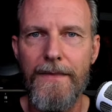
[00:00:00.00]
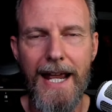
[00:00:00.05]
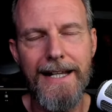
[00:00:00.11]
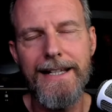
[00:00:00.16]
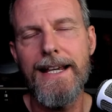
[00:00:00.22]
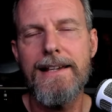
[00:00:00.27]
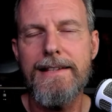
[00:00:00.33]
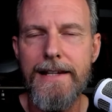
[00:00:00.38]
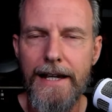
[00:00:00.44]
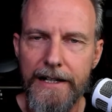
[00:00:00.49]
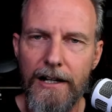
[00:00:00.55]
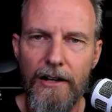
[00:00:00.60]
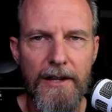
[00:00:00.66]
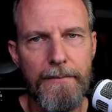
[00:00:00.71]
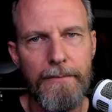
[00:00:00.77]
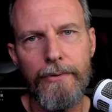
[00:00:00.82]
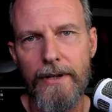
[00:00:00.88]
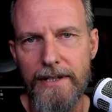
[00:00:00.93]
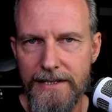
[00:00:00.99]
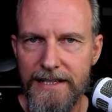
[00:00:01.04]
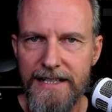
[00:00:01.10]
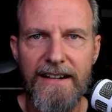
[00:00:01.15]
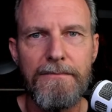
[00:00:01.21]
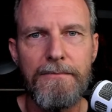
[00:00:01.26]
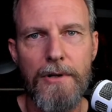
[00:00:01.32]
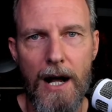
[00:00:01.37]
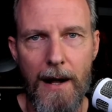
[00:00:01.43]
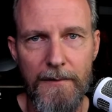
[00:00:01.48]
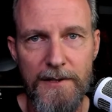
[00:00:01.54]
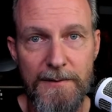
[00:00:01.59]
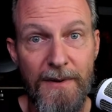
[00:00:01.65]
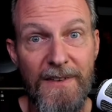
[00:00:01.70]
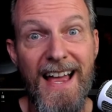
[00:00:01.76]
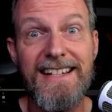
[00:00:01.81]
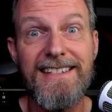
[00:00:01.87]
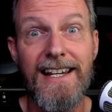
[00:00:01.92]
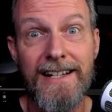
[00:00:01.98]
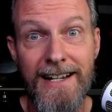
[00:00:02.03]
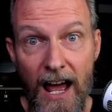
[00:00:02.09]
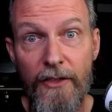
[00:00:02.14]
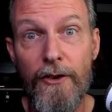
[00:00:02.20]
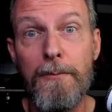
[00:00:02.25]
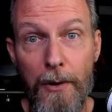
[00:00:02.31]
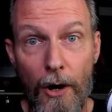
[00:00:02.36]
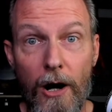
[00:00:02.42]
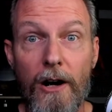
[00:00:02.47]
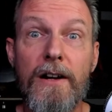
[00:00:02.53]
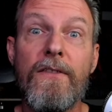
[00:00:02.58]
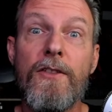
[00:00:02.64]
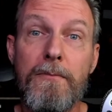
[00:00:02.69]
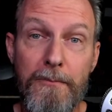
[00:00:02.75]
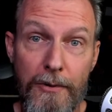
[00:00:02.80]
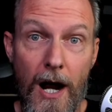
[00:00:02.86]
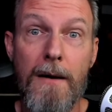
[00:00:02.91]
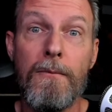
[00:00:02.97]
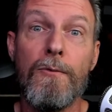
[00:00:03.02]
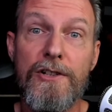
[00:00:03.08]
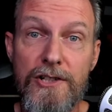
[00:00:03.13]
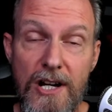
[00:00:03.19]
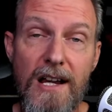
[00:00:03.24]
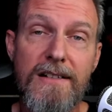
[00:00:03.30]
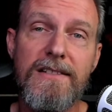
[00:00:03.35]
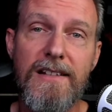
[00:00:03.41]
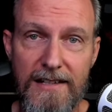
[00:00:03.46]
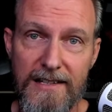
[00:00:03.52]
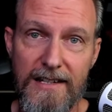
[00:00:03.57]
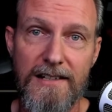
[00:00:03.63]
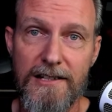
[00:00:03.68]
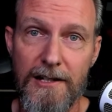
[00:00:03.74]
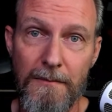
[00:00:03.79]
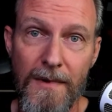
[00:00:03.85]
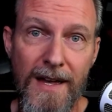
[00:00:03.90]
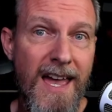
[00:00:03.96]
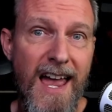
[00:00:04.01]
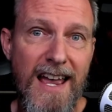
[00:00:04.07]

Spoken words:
yes, I know that prisons have problems, but that's another part of the problem with justice system.